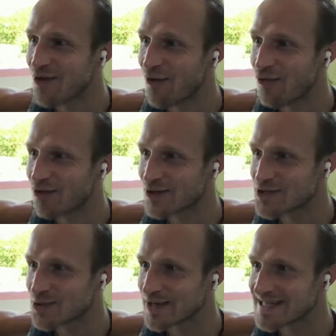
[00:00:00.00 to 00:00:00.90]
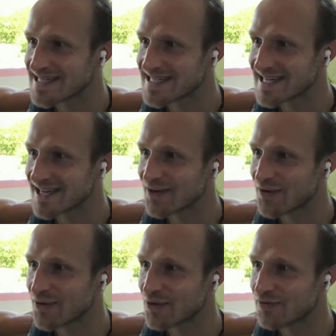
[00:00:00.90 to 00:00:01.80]
overjoyed seeing
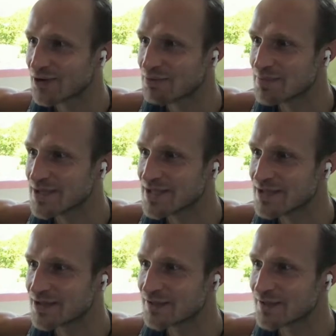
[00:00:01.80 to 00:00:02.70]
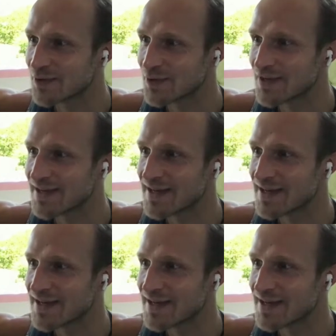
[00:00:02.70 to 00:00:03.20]
all of your beautiful